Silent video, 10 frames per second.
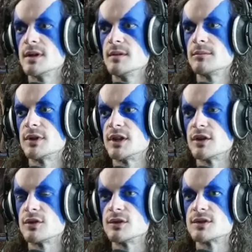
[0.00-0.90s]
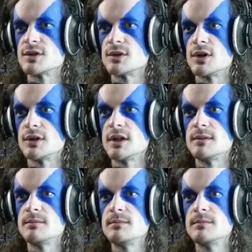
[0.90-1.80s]
but they could still all in.
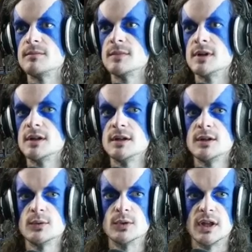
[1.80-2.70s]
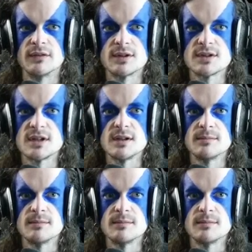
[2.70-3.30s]
We'll have to see.